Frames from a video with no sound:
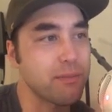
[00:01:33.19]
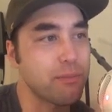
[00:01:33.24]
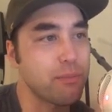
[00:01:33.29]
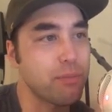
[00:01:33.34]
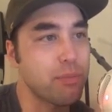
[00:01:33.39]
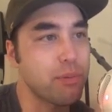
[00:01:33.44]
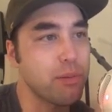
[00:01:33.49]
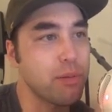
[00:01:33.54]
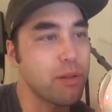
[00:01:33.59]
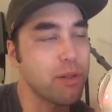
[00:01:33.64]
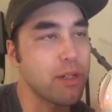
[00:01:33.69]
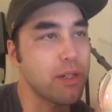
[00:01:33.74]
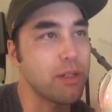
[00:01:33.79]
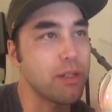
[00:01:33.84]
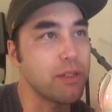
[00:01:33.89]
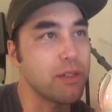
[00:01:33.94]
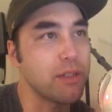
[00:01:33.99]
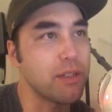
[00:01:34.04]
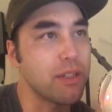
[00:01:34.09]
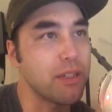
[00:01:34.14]
pretty
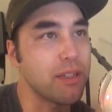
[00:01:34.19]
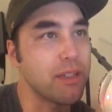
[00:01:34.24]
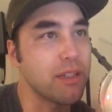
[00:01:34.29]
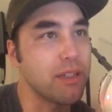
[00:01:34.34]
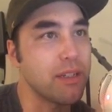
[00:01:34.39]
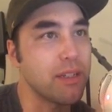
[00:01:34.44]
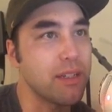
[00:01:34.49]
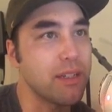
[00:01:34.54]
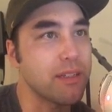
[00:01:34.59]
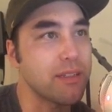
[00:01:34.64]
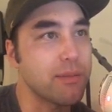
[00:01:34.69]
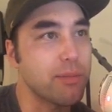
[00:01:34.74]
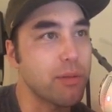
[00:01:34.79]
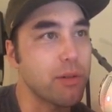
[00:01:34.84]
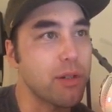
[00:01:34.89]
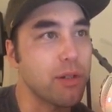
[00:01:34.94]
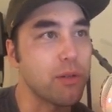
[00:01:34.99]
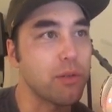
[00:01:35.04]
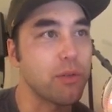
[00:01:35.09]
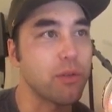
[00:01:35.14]
it, it gets
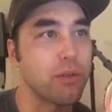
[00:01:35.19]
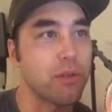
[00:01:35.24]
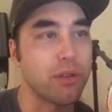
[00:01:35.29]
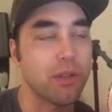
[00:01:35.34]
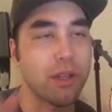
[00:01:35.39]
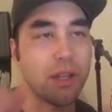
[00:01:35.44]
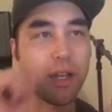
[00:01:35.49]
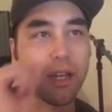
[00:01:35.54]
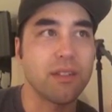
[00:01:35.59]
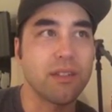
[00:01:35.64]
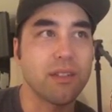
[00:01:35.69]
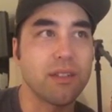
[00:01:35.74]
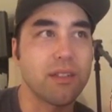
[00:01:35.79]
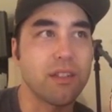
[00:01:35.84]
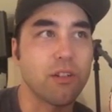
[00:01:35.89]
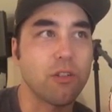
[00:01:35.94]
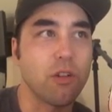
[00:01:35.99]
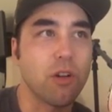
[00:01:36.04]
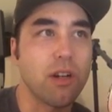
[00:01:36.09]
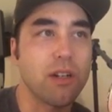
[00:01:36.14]
pretty older than that. The
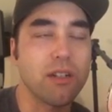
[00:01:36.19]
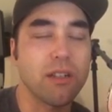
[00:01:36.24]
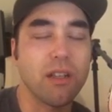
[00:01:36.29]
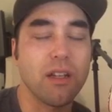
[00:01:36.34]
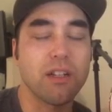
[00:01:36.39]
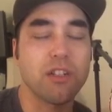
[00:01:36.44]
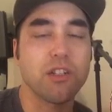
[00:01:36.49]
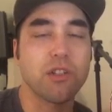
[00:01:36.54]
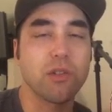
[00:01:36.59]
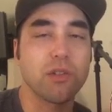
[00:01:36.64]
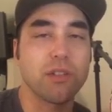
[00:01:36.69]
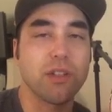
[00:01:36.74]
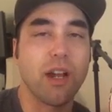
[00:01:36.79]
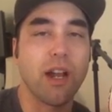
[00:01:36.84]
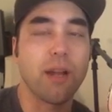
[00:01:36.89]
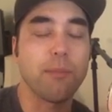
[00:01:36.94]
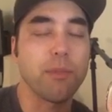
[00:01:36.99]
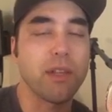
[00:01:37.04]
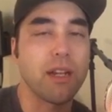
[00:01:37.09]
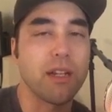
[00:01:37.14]
chronological
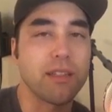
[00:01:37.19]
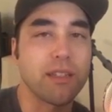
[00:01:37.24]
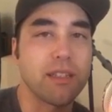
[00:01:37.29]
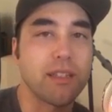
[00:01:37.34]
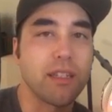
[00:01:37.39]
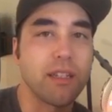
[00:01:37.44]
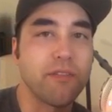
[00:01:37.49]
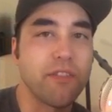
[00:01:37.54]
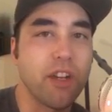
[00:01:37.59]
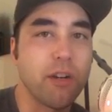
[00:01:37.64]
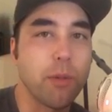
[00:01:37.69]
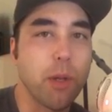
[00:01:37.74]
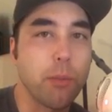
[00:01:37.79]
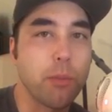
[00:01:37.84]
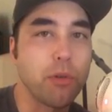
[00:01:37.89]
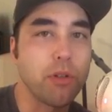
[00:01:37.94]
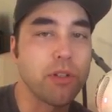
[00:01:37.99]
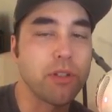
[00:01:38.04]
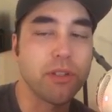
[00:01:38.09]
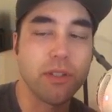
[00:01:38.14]
timeline that they've come up
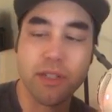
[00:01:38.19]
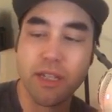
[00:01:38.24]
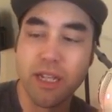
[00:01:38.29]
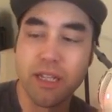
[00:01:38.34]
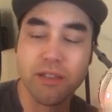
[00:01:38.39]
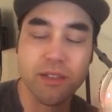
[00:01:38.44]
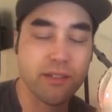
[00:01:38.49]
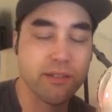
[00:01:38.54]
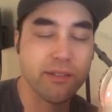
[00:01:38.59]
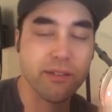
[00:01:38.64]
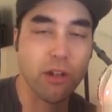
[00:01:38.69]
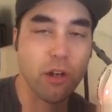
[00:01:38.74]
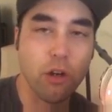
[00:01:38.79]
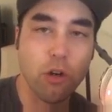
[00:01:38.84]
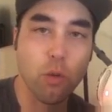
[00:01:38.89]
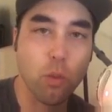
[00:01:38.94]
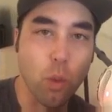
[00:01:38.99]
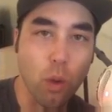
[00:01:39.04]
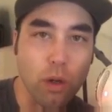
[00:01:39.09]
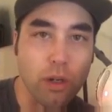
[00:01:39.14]
with, again, this is
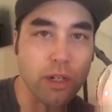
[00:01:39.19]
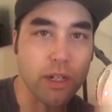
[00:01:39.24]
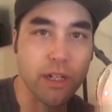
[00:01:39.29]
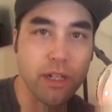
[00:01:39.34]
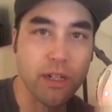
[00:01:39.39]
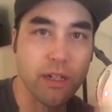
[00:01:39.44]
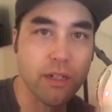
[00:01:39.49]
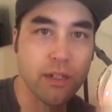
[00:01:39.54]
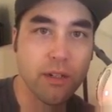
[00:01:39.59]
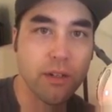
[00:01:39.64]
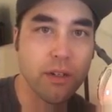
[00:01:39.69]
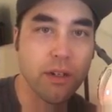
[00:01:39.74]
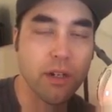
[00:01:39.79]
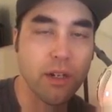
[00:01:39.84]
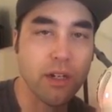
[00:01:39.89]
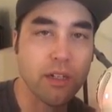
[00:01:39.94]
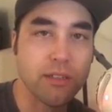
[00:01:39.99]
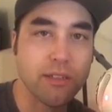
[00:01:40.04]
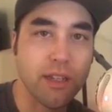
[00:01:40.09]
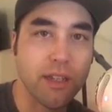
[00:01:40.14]
all working
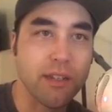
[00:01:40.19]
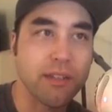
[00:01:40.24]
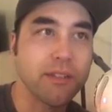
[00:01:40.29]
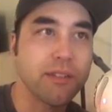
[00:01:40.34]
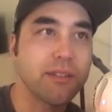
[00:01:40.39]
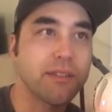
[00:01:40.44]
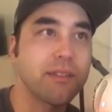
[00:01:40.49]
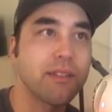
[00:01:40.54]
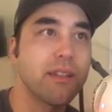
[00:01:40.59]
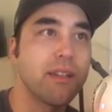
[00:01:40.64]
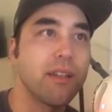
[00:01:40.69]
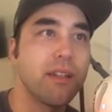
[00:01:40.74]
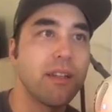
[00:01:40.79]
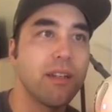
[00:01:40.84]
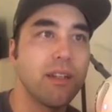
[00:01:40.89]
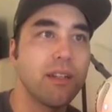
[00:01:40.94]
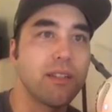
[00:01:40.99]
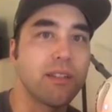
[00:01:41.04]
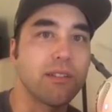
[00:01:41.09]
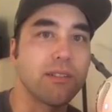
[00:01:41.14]
uh, dates.
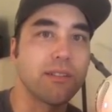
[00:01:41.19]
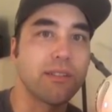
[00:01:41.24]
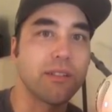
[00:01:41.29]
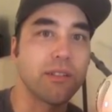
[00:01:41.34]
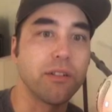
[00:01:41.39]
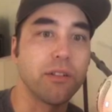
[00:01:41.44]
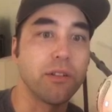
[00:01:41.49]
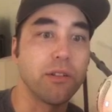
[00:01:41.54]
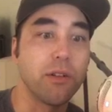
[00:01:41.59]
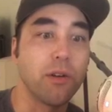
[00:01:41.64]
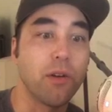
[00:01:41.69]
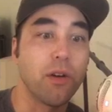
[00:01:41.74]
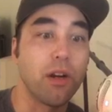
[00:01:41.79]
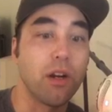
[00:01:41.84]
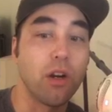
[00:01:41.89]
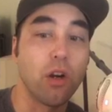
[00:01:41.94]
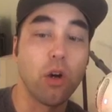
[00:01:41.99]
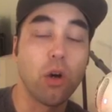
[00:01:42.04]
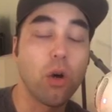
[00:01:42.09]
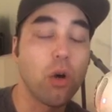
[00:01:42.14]
There's still
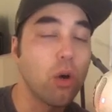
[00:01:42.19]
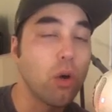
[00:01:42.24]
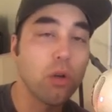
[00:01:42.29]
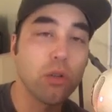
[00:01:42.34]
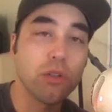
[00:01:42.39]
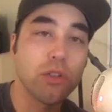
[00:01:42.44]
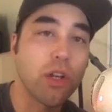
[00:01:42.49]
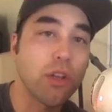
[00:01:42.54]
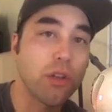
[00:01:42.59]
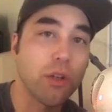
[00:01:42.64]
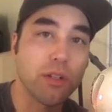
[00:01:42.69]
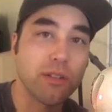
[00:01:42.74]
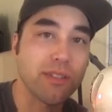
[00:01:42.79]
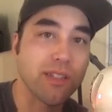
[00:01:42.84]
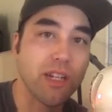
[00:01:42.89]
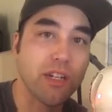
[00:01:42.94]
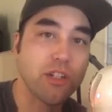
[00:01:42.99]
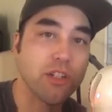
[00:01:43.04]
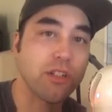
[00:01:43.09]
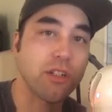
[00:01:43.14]
a whole nother
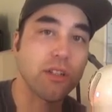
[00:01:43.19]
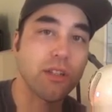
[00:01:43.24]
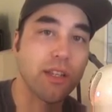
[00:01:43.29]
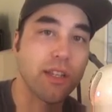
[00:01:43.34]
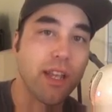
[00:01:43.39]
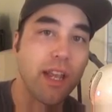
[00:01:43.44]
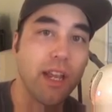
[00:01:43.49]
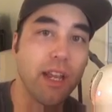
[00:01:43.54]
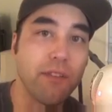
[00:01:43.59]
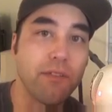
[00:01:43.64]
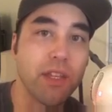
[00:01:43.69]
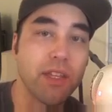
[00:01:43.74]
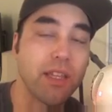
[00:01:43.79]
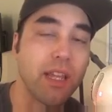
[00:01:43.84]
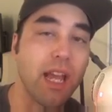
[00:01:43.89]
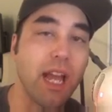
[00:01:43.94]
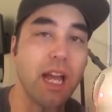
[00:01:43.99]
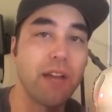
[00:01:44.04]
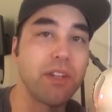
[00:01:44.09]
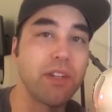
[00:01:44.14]
section of the cave that they
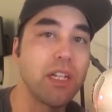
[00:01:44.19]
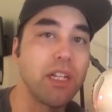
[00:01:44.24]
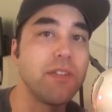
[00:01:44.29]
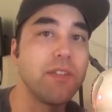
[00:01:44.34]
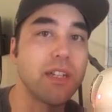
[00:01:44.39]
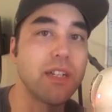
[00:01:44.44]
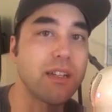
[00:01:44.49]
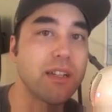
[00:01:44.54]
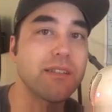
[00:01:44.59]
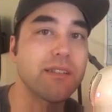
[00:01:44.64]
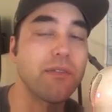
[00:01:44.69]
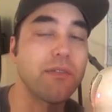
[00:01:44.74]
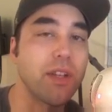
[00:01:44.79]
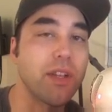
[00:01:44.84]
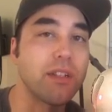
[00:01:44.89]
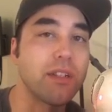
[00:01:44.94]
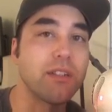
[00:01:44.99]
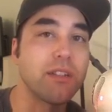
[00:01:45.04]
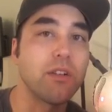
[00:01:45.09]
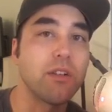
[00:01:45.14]
haven't even
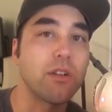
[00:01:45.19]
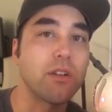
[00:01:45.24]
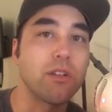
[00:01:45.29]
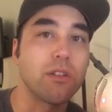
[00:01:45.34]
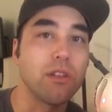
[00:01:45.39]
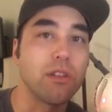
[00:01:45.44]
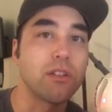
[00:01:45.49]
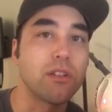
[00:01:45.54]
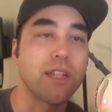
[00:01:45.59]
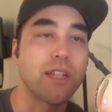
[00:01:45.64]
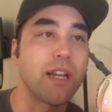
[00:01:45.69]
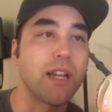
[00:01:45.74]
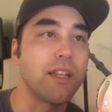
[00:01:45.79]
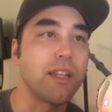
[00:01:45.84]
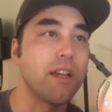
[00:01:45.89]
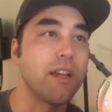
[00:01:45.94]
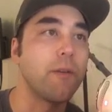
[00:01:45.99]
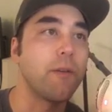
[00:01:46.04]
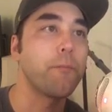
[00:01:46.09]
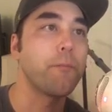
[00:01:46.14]
excavated or looked at
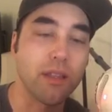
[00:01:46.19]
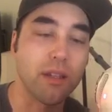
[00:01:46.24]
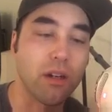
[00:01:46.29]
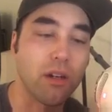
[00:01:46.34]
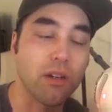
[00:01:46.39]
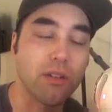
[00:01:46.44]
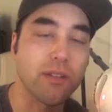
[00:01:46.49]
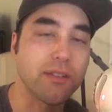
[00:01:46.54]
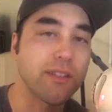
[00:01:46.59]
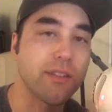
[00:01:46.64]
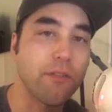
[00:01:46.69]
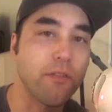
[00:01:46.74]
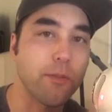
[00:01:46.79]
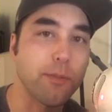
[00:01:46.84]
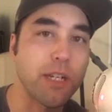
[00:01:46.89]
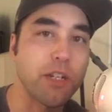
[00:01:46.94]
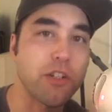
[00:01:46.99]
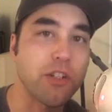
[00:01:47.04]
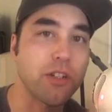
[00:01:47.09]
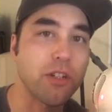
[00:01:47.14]
yet. All this
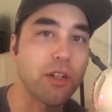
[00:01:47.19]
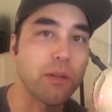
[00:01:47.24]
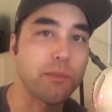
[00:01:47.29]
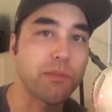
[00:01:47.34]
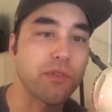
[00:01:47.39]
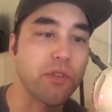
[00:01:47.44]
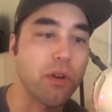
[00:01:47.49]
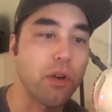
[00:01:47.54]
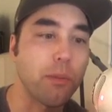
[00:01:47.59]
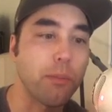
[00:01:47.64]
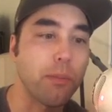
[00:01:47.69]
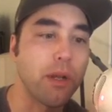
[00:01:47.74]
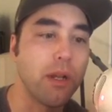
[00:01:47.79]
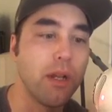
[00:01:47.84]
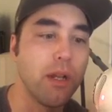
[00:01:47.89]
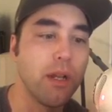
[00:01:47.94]
information comes from